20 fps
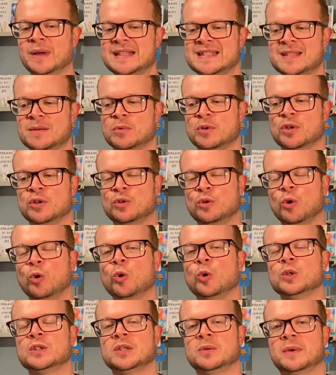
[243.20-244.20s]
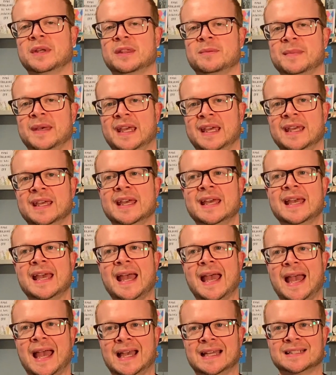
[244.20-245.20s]
when someone could order with me
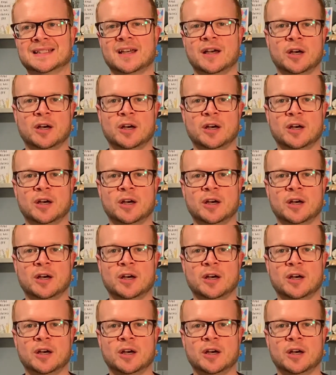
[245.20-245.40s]
and